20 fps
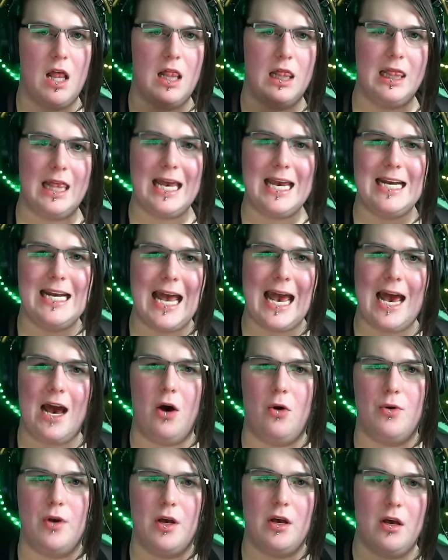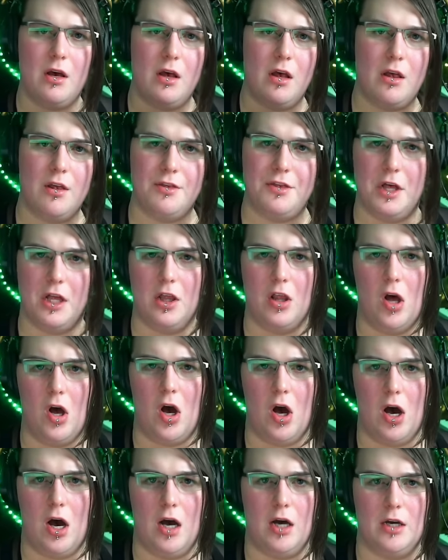lay down the
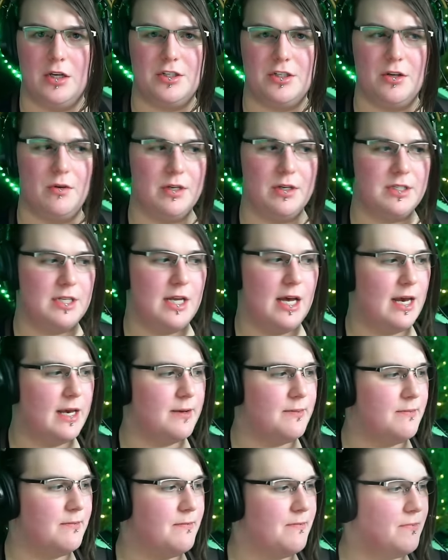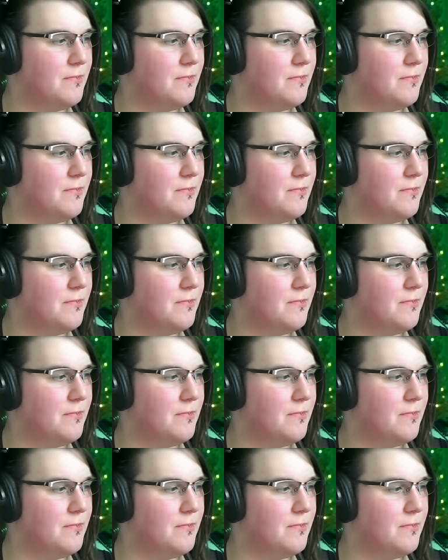law, so to say.